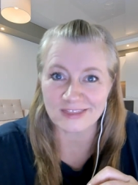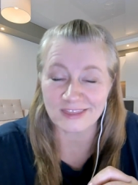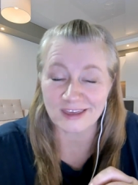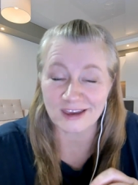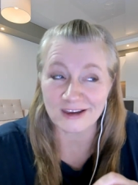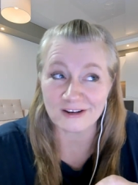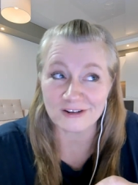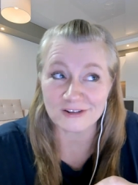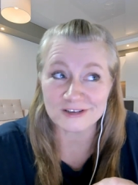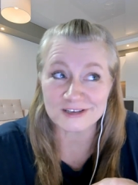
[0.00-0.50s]

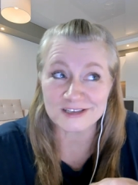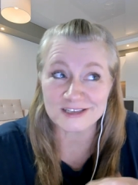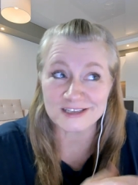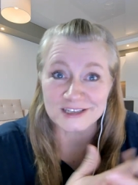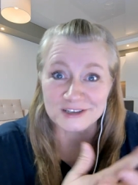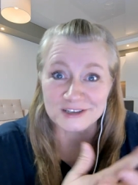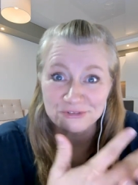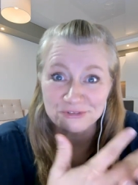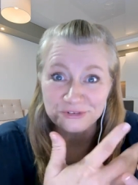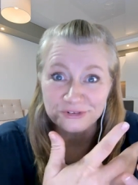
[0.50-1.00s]
They are
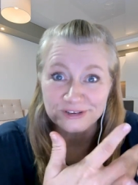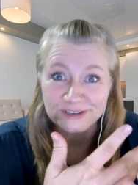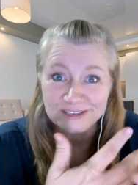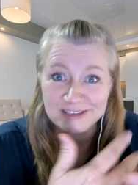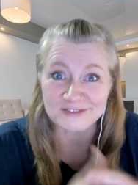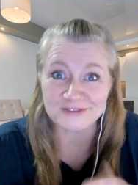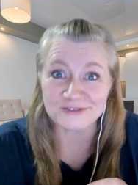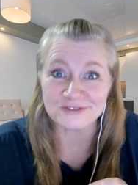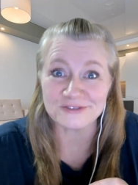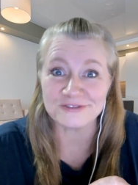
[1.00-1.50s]

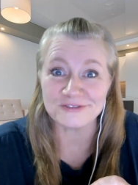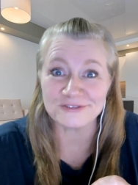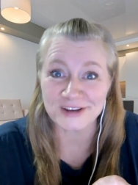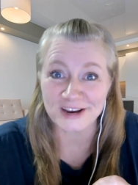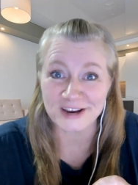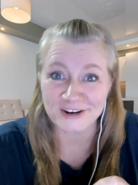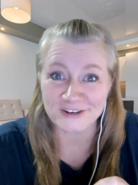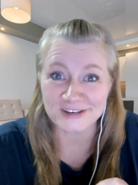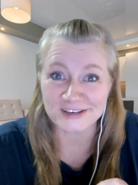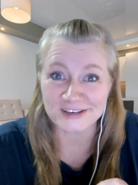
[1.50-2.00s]
different,
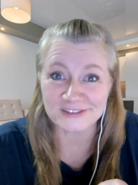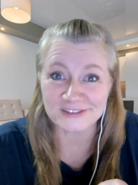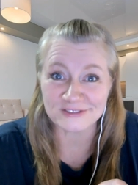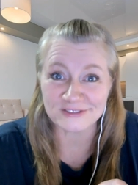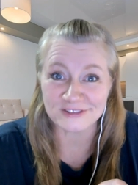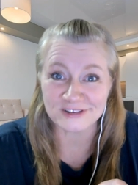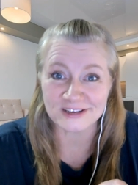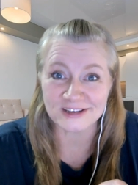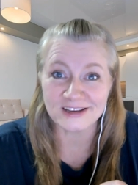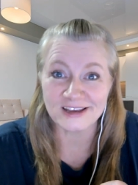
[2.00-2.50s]
very
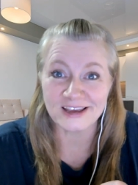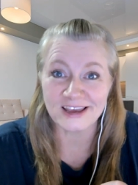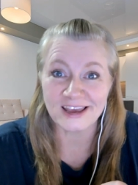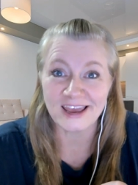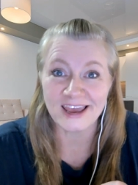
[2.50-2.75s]
different.